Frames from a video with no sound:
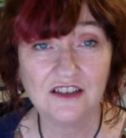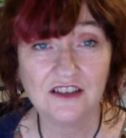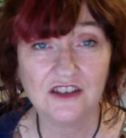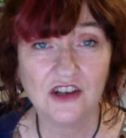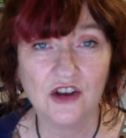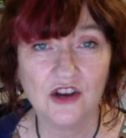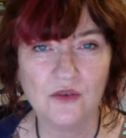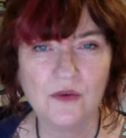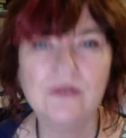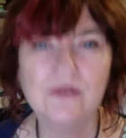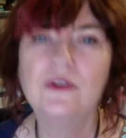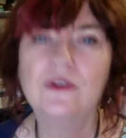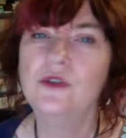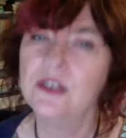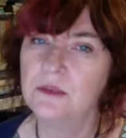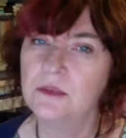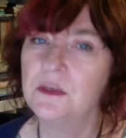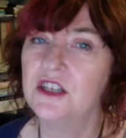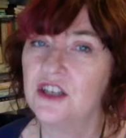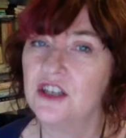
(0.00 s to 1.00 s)
so we've
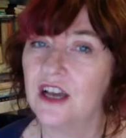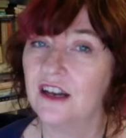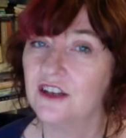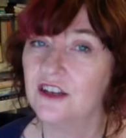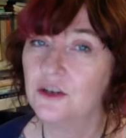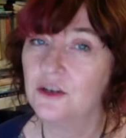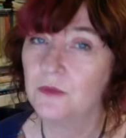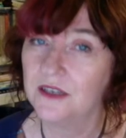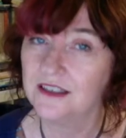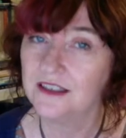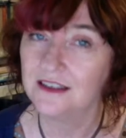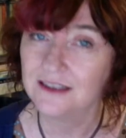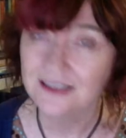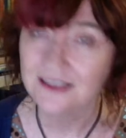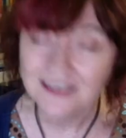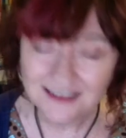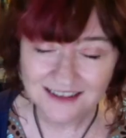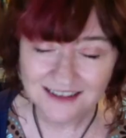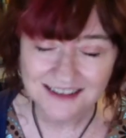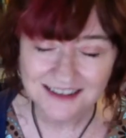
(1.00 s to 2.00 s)
always been challenged by
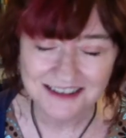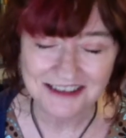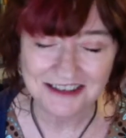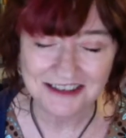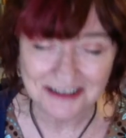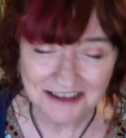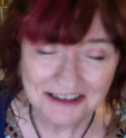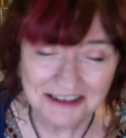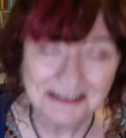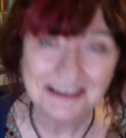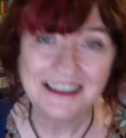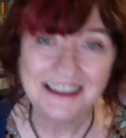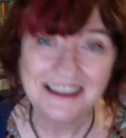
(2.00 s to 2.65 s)
distance.